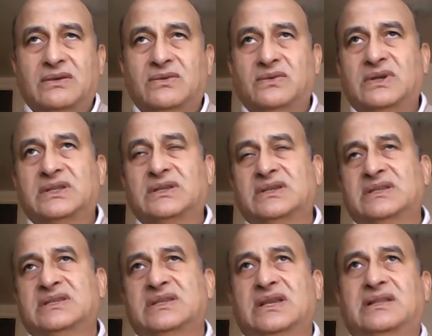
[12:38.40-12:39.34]
what
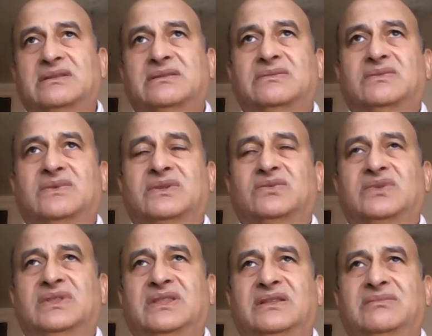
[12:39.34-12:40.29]
is that? What
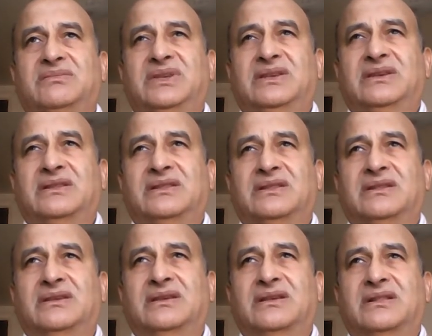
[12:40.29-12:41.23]
would that be
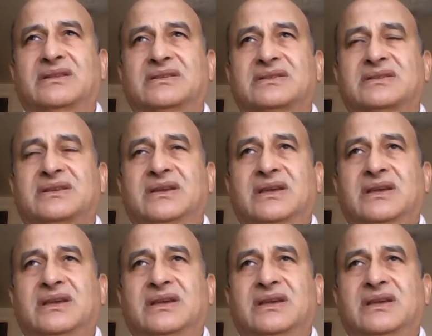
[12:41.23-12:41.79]
in English?